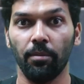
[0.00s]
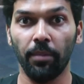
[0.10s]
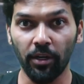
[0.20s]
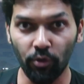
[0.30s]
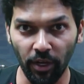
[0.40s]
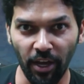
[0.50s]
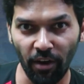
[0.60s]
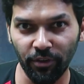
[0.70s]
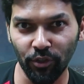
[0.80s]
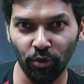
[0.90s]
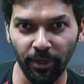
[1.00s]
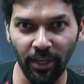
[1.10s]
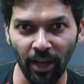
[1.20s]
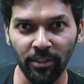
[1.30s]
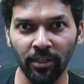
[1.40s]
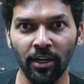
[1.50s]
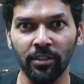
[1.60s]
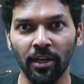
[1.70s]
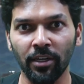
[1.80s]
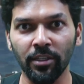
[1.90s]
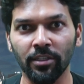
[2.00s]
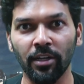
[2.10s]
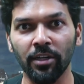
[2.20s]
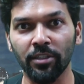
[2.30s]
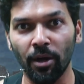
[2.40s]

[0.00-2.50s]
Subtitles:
But today, after so many accidents and incidents,